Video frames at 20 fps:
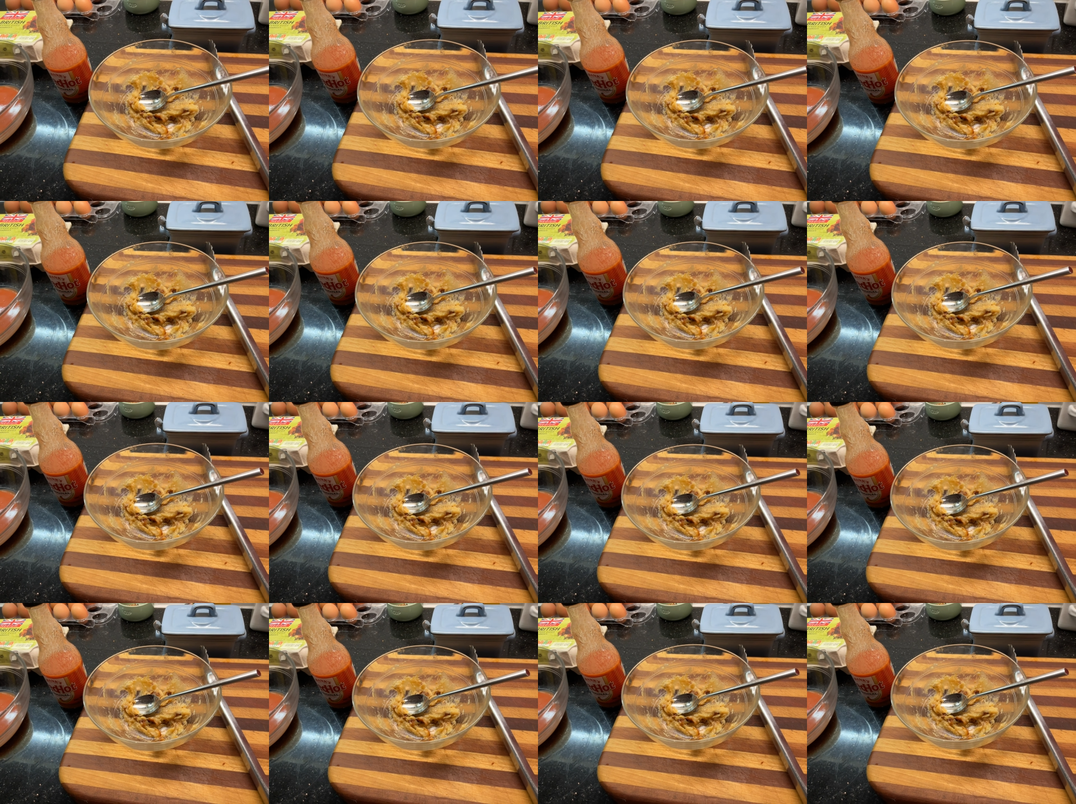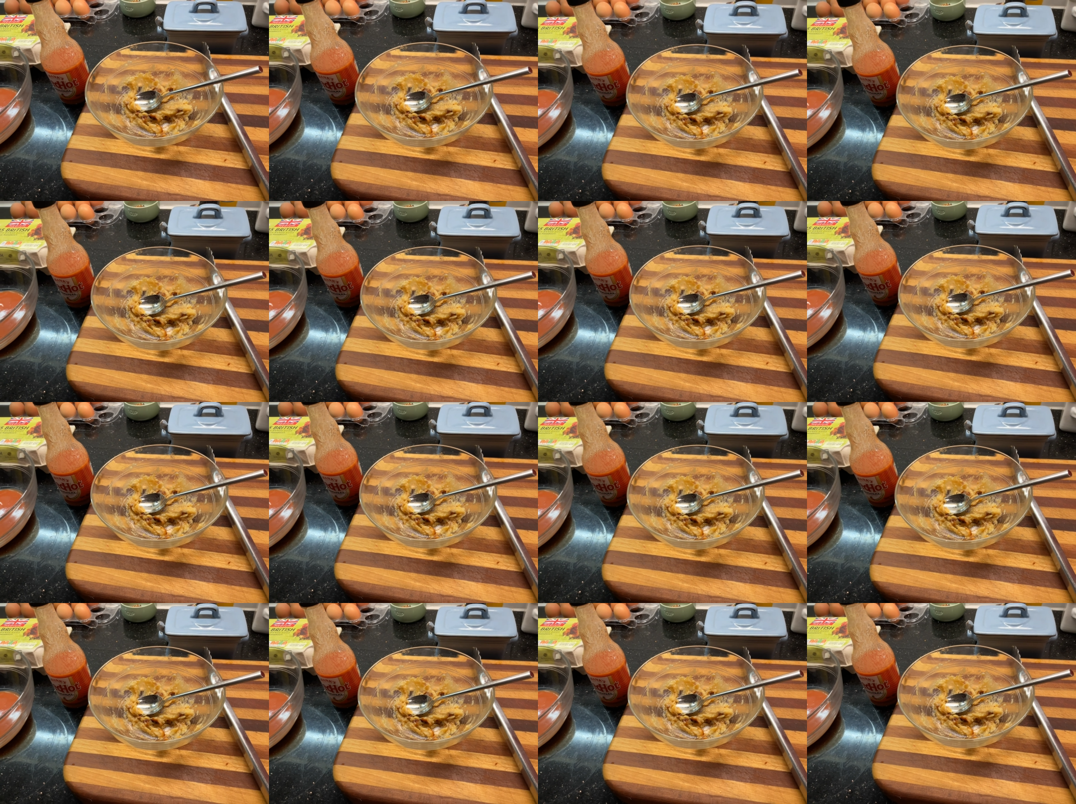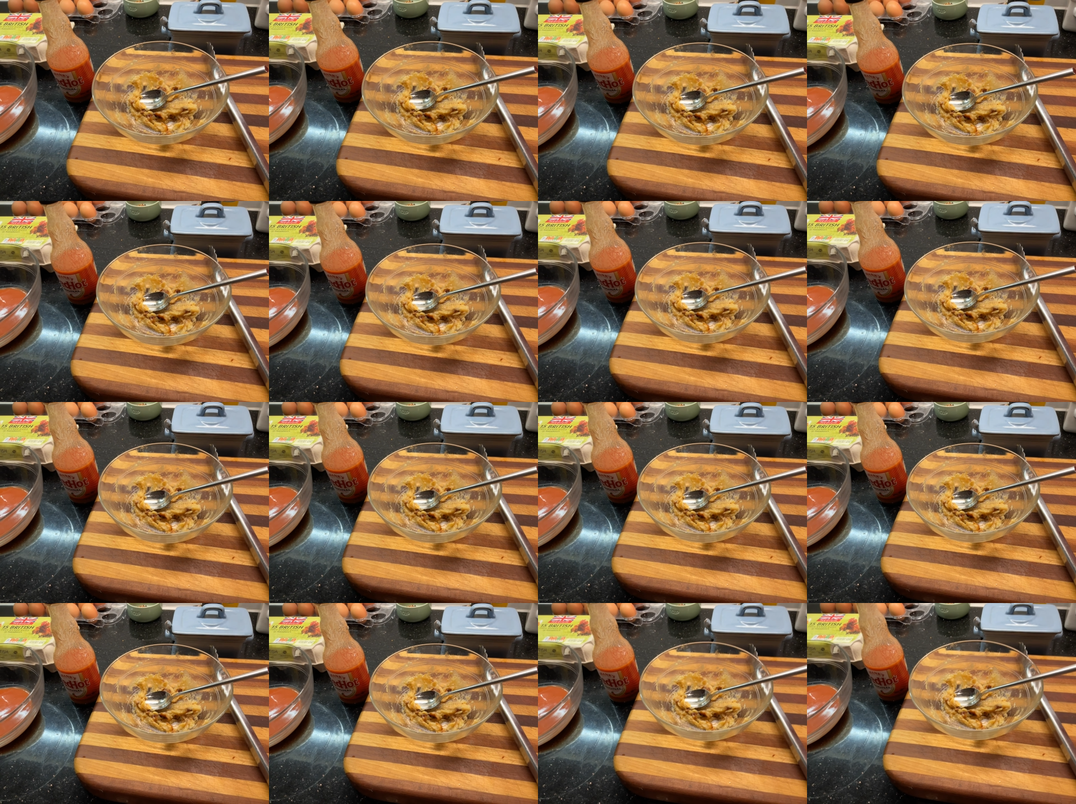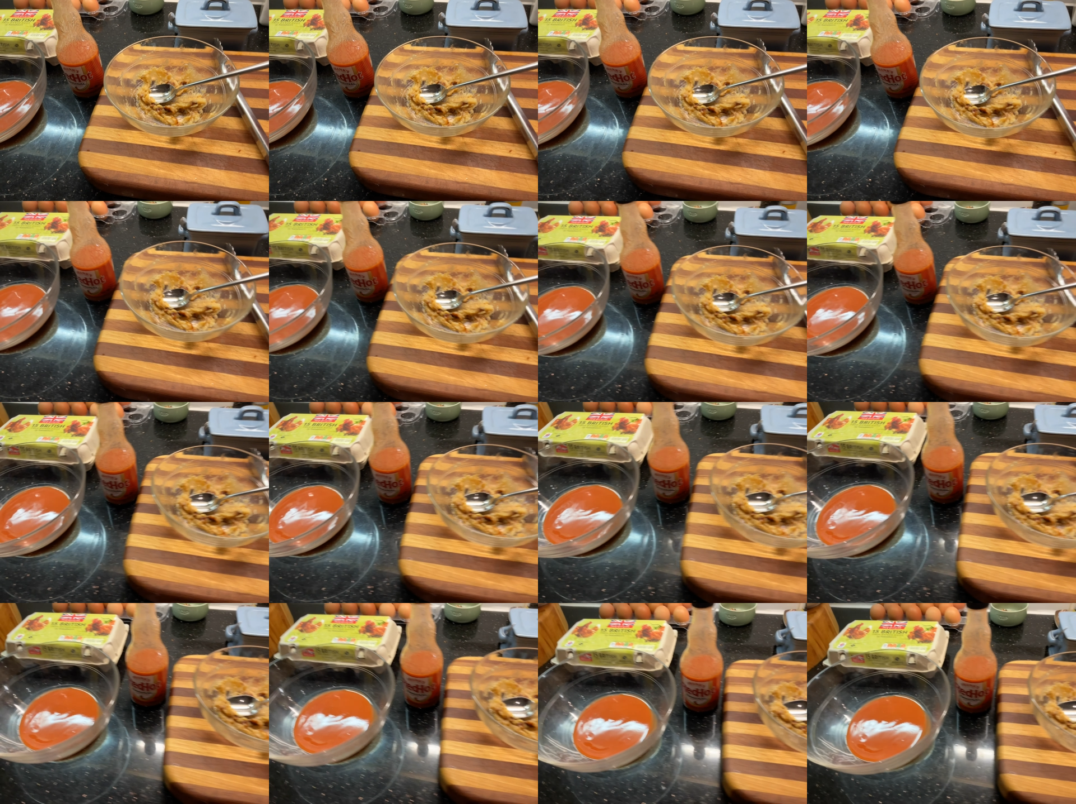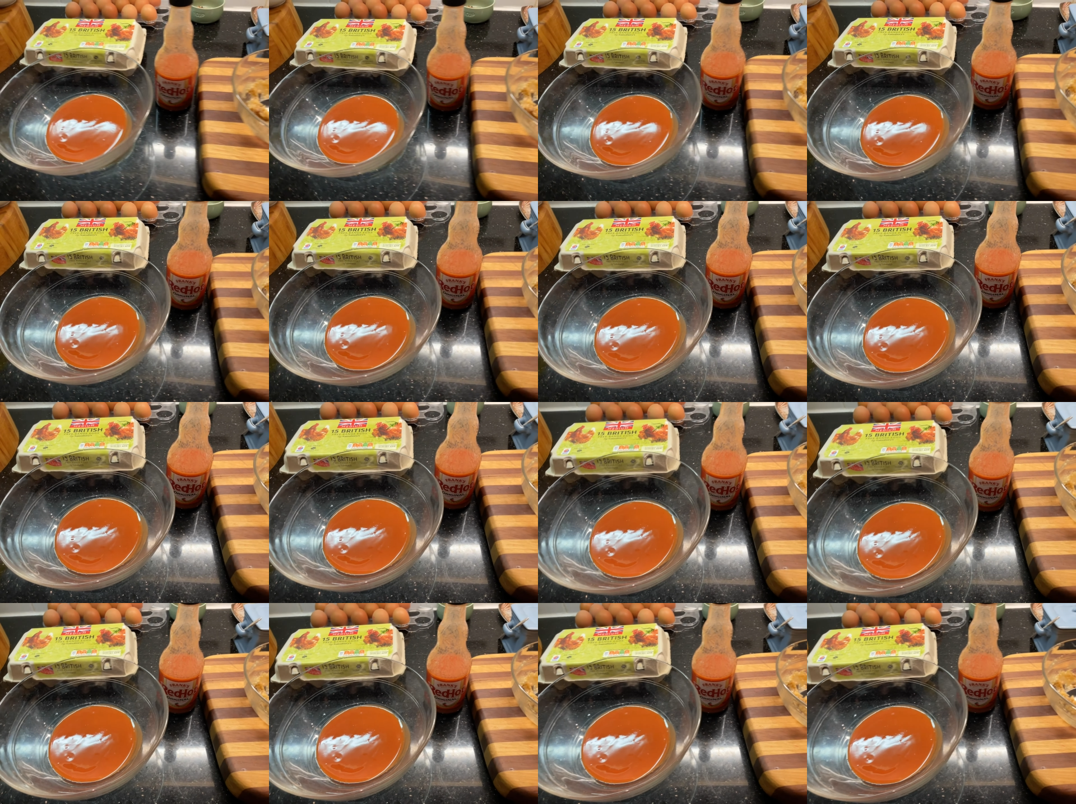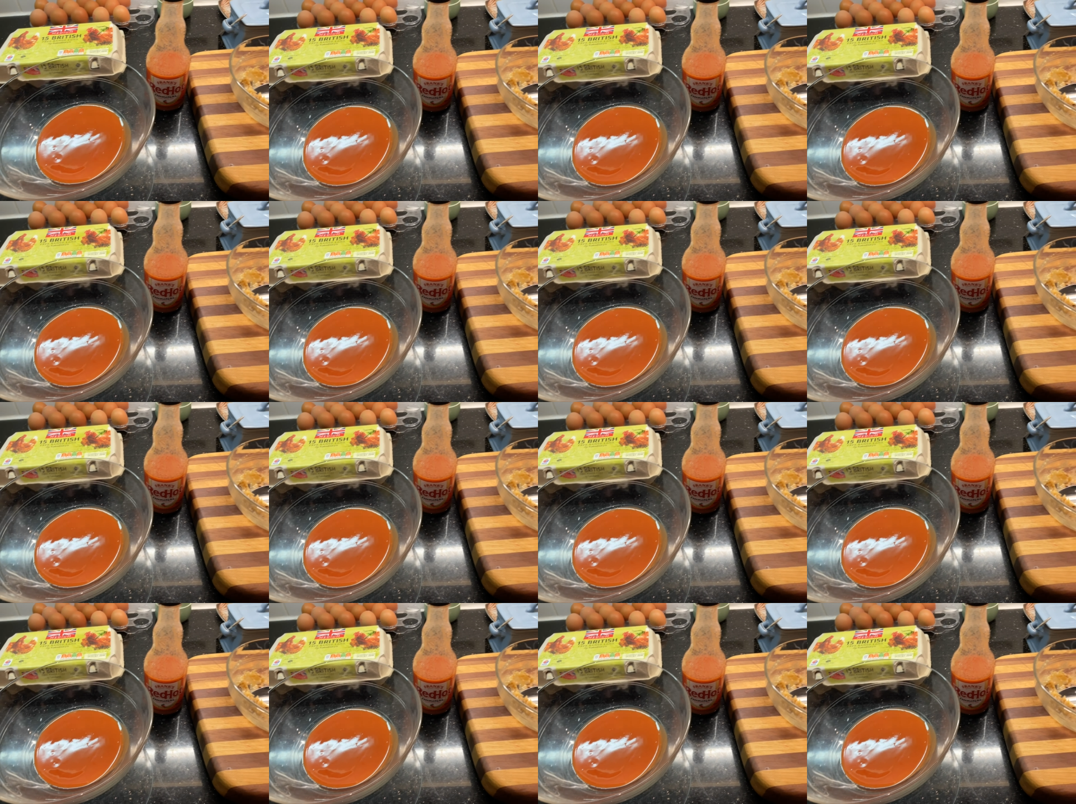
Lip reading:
No face is visible, so there are no lips to read.